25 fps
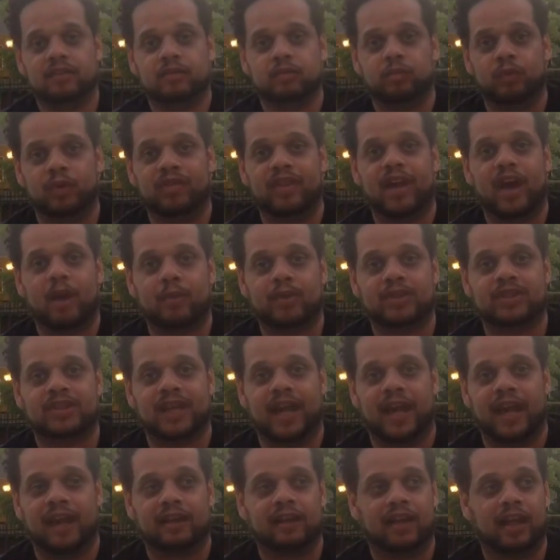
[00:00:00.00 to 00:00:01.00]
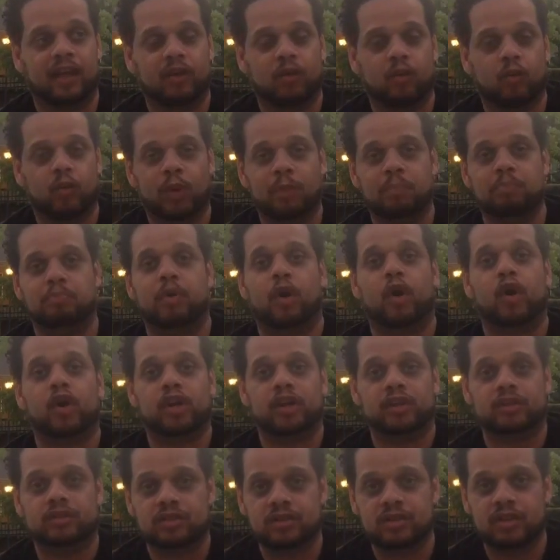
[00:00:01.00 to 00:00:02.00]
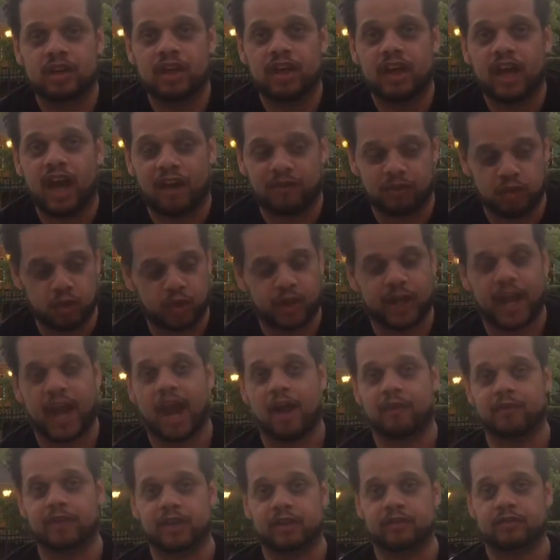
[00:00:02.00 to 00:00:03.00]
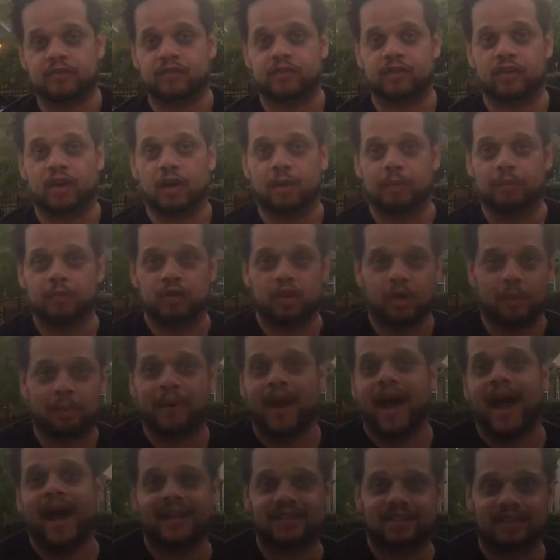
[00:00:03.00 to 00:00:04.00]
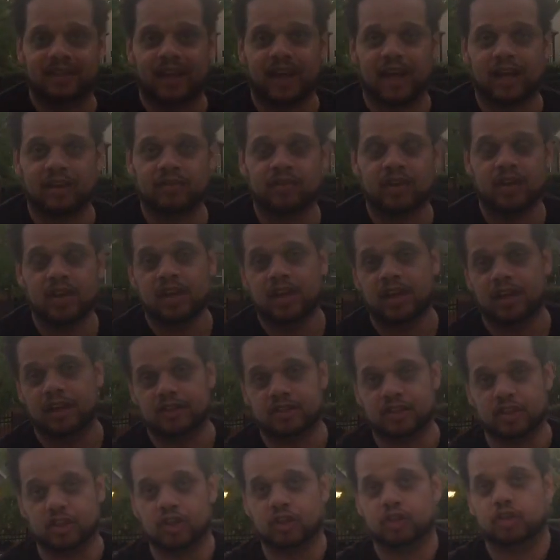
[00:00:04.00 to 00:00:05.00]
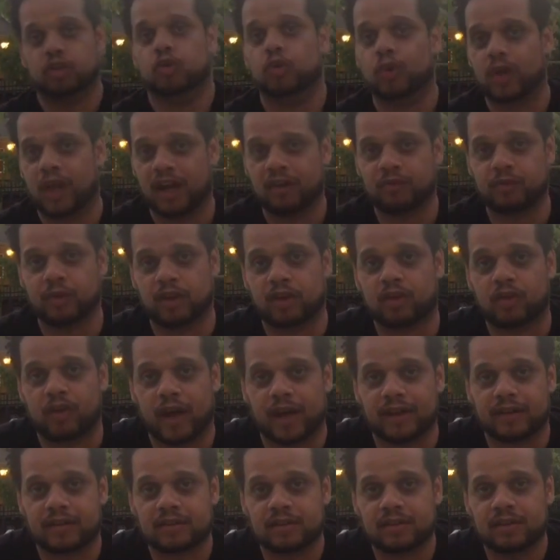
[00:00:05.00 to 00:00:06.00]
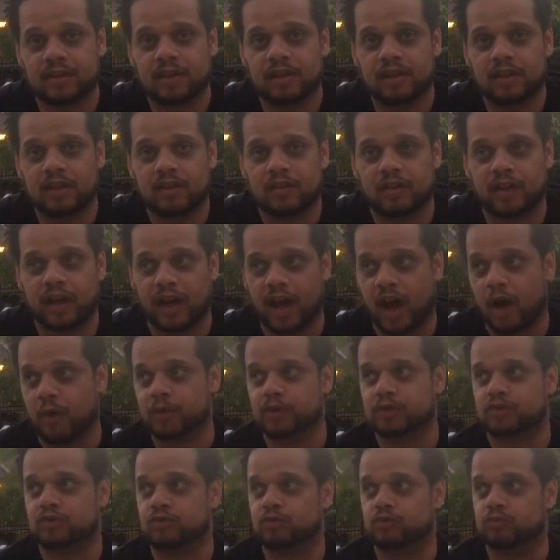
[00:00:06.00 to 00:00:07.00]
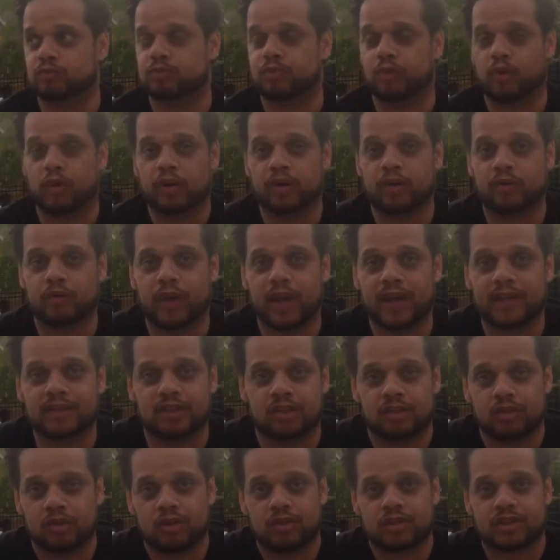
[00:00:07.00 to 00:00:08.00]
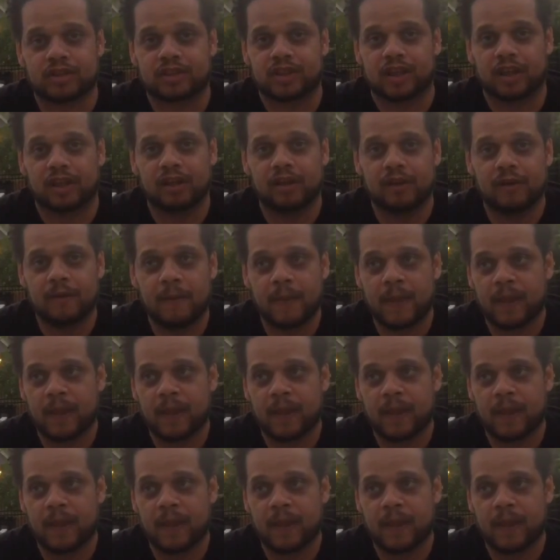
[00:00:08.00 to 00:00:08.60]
with that, we're saying, like, what burdens have you carried from your past life into your new life with Christ? Right? I was born and raised in New York City